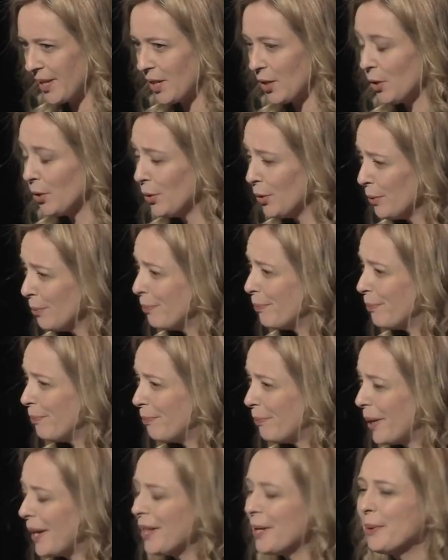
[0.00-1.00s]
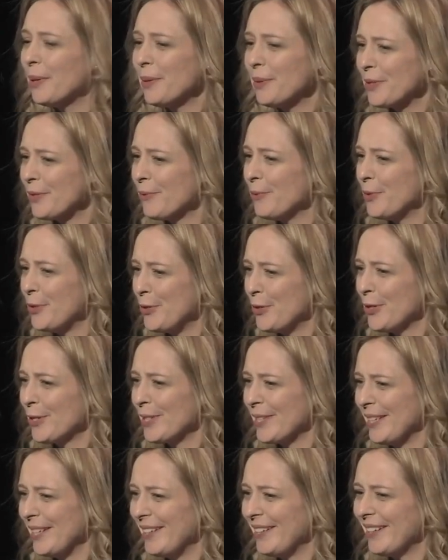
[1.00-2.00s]
who, by the way, was from New
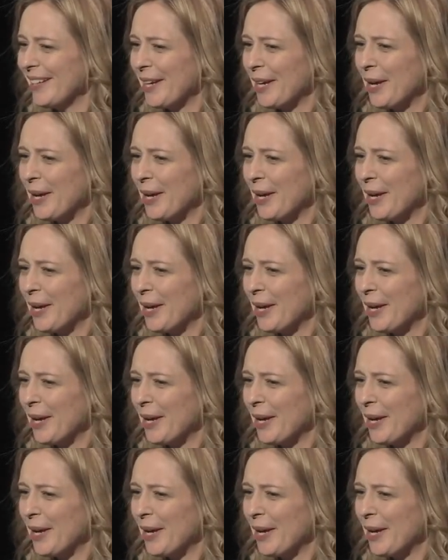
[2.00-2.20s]
Jersey.